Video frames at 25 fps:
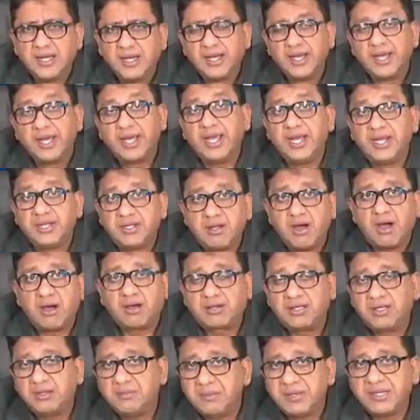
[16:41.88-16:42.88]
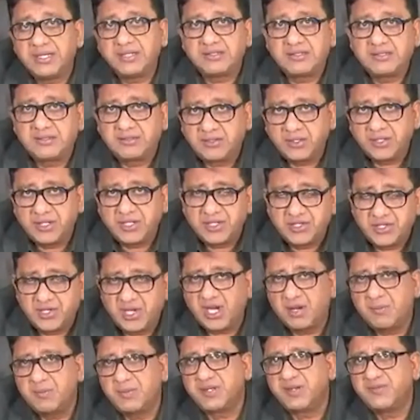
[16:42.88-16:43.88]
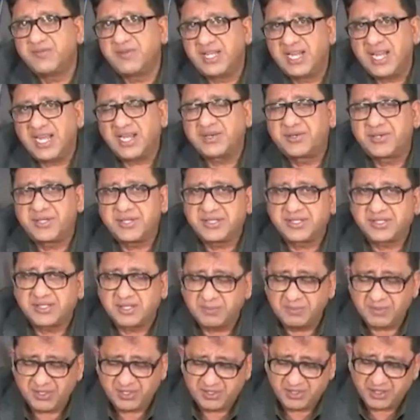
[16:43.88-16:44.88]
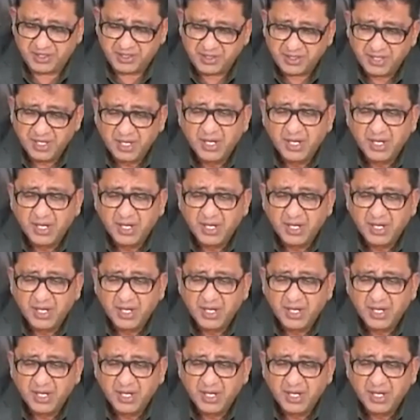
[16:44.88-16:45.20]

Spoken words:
a document to the chairman of the Elections Commission,